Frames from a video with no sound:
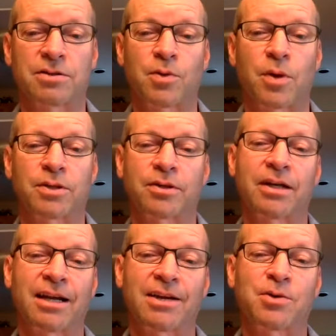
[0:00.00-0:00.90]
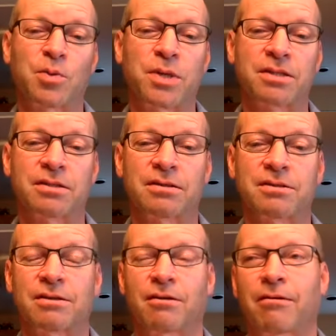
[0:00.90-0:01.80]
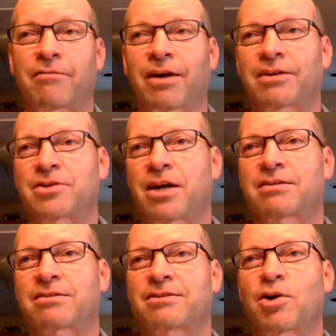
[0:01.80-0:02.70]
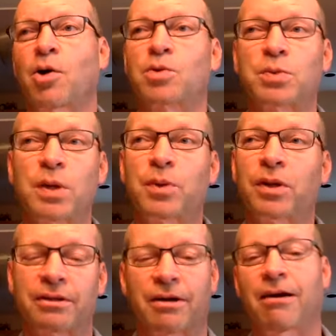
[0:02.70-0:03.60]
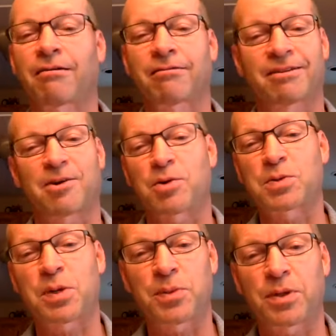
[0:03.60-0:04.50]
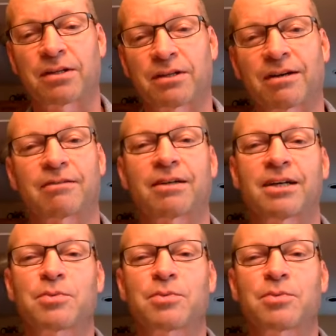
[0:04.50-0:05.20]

So I turned it into a business. So I've had a chance to coach people in their health and coach people in their